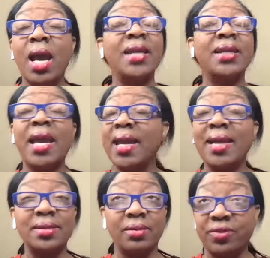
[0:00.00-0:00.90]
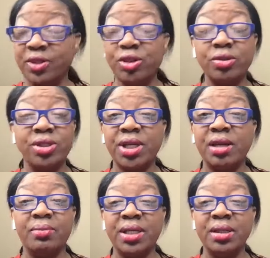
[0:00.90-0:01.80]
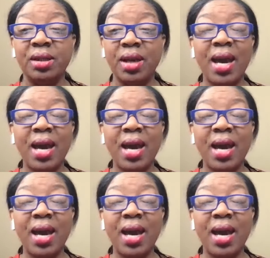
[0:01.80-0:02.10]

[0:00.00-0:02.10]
and they had to for sure tell me